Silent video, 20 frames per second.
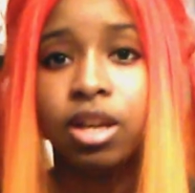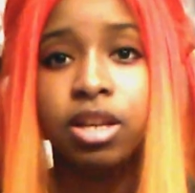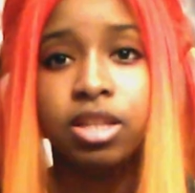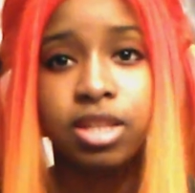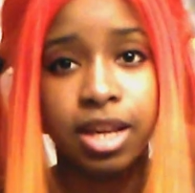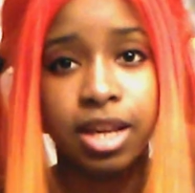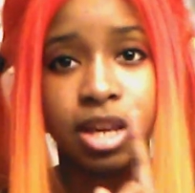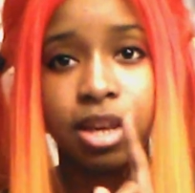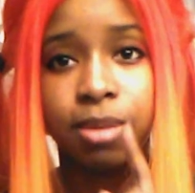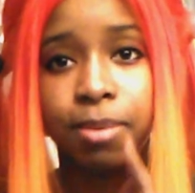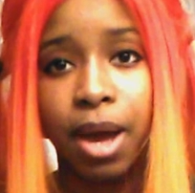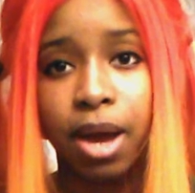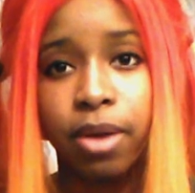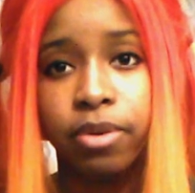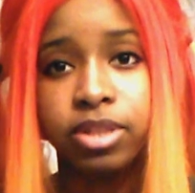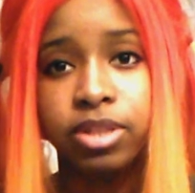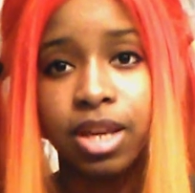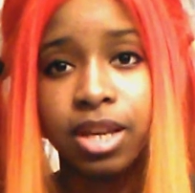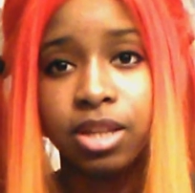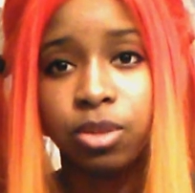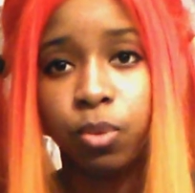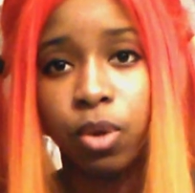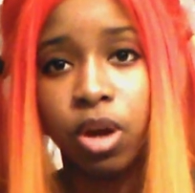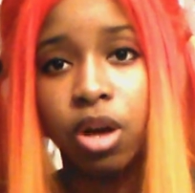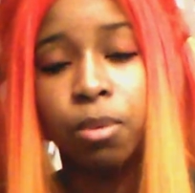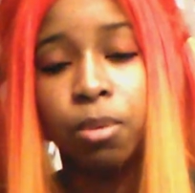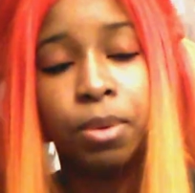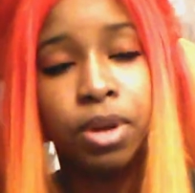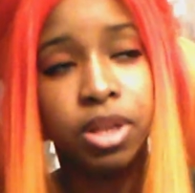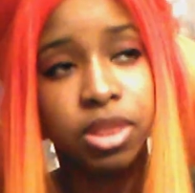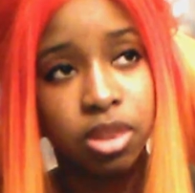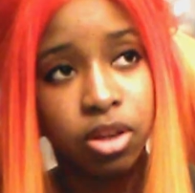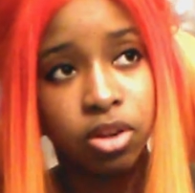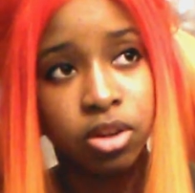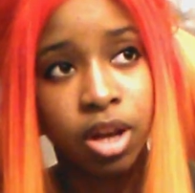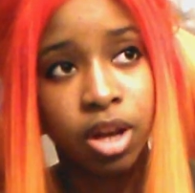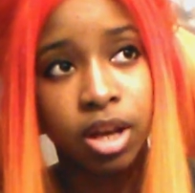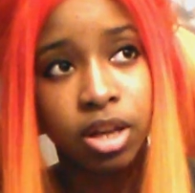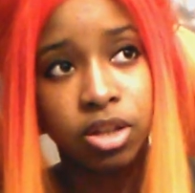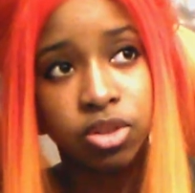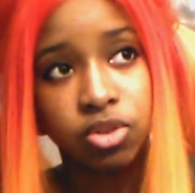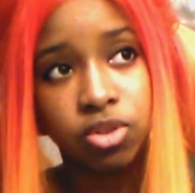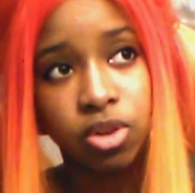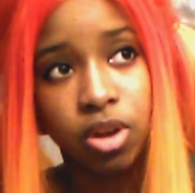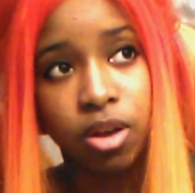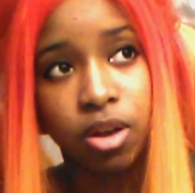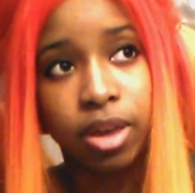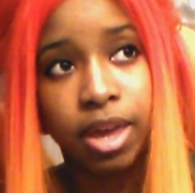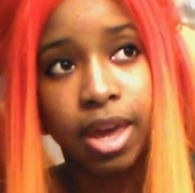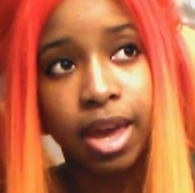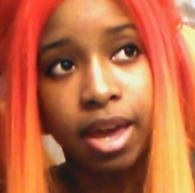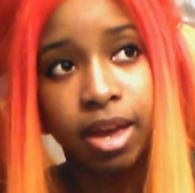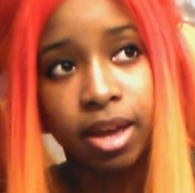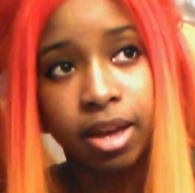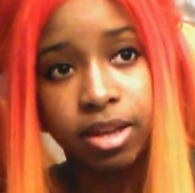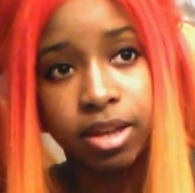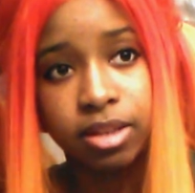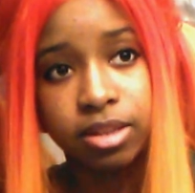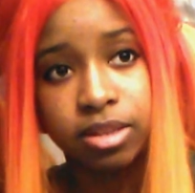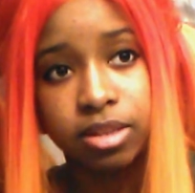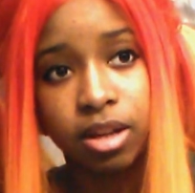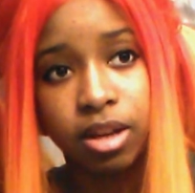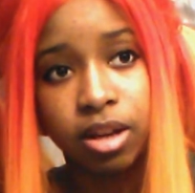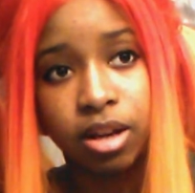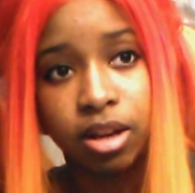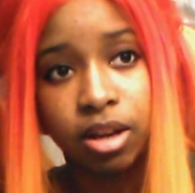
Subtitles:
psychic powers as well, but they're not as strong as